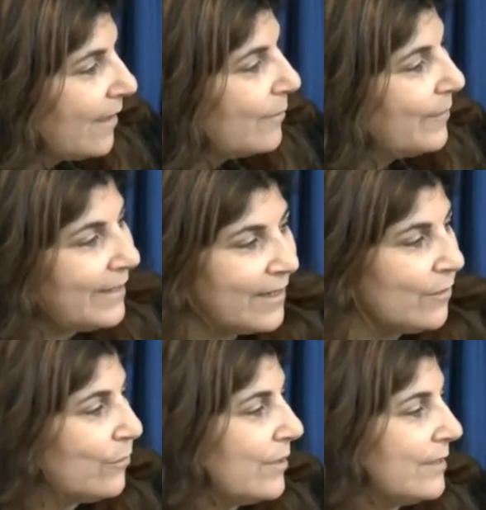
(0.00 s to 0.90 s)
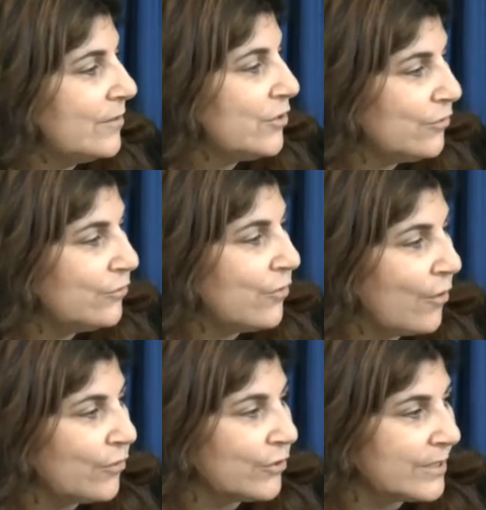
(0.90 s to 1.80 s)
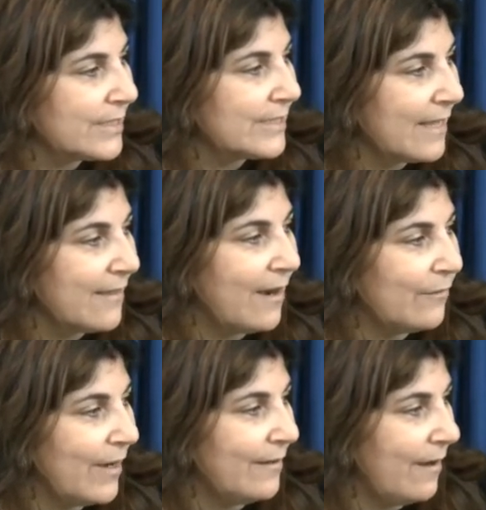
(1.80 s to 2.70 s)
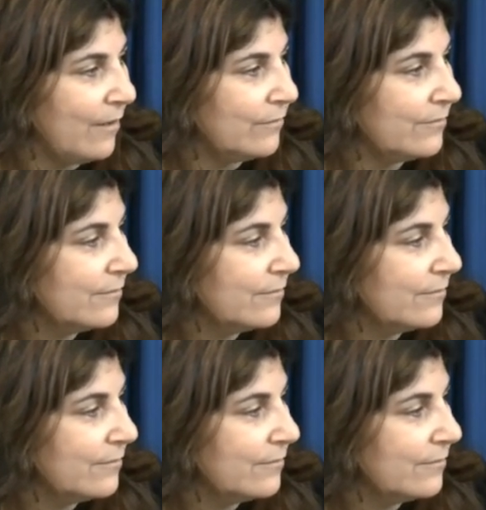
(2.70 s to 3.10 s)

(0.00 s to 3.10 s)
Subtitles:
But it would do no good to say that right now.